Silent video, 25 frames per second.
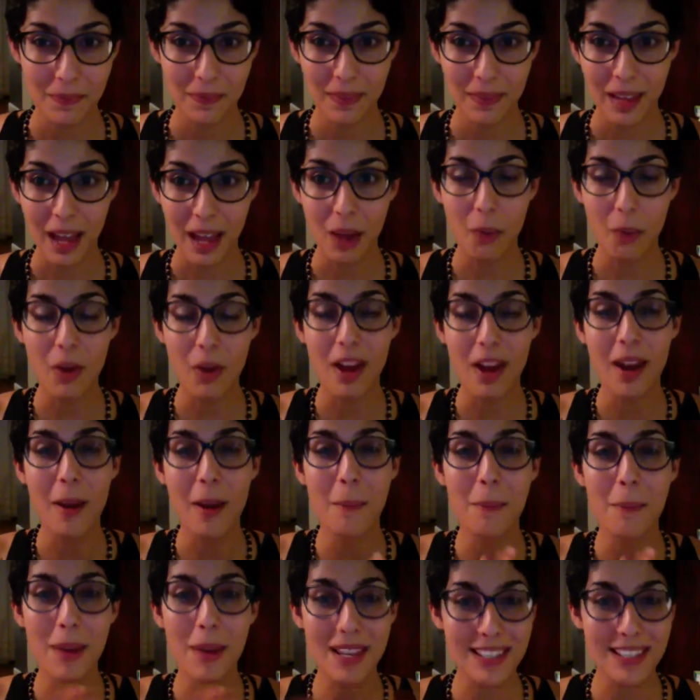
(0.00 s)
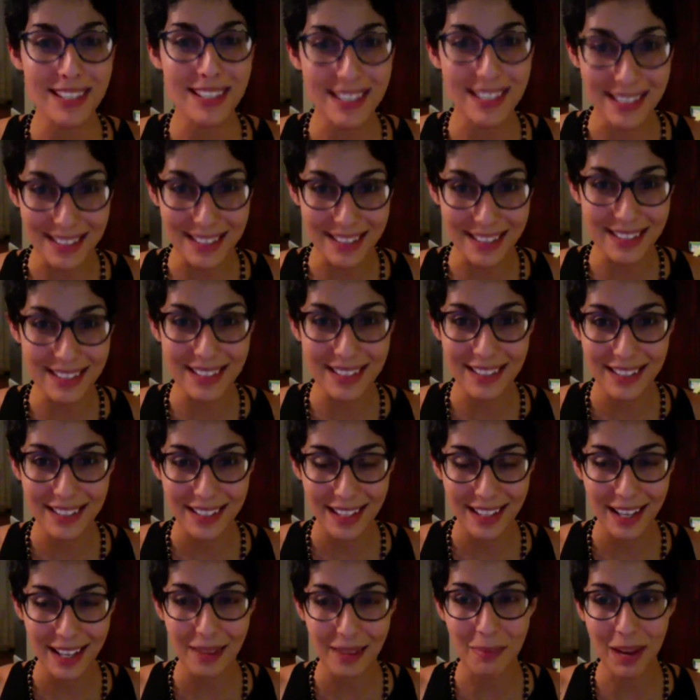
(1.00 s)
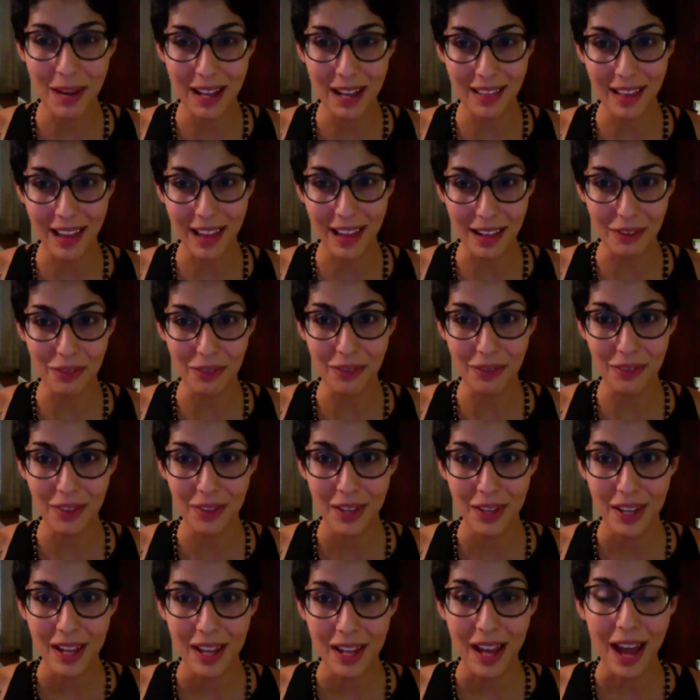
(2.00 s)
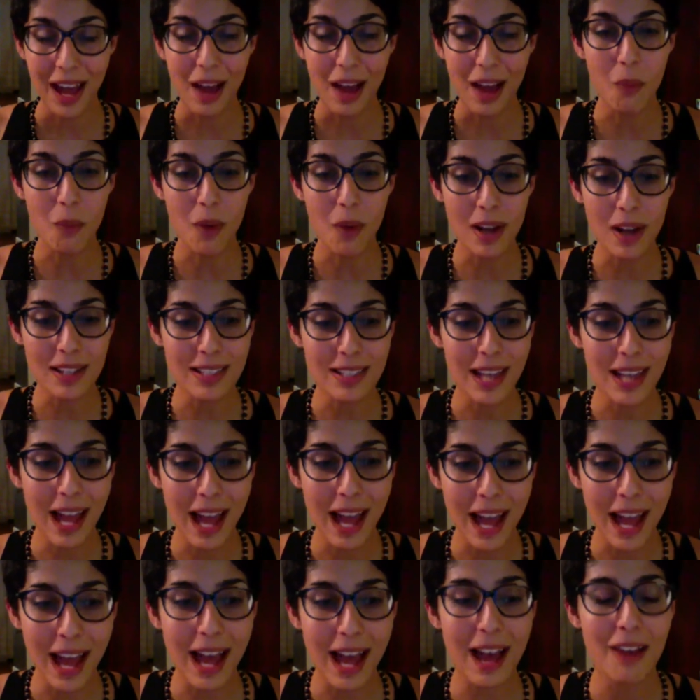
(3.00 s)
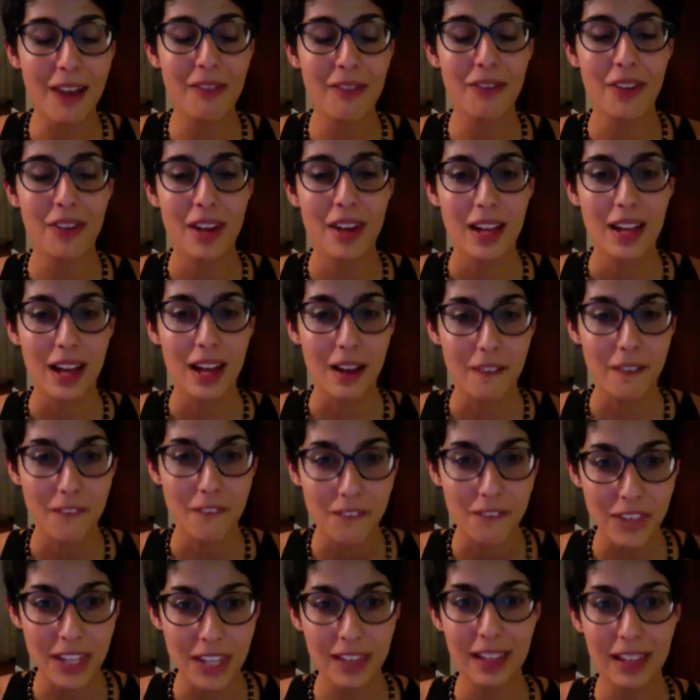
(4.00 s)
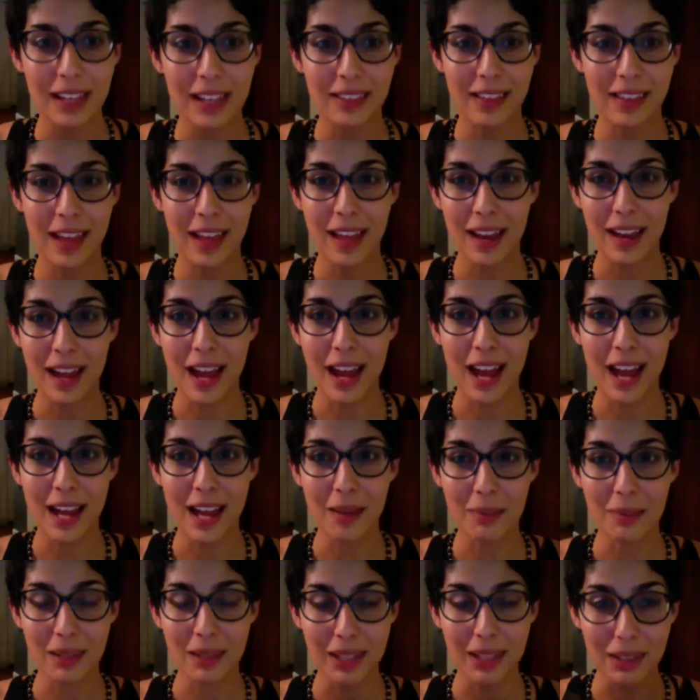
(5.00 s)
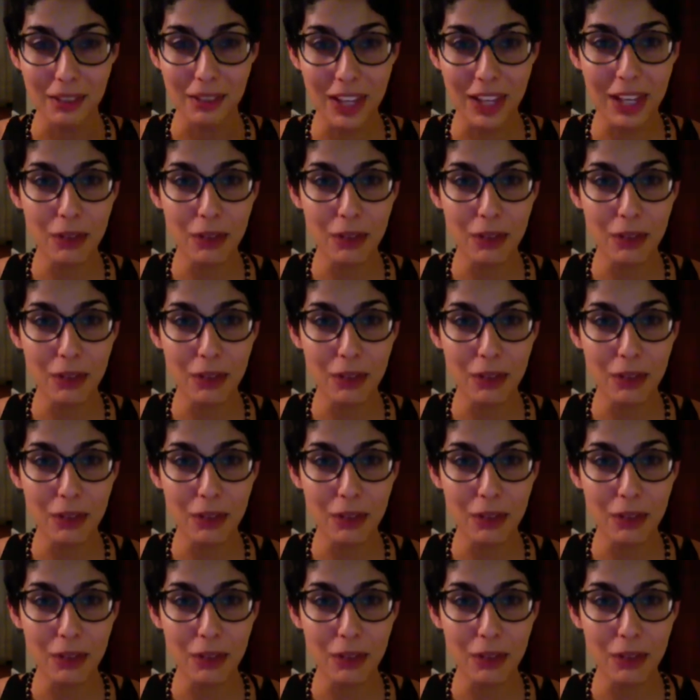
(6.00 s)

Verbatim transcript: i want abundance in my life i want to have a feeling that i am living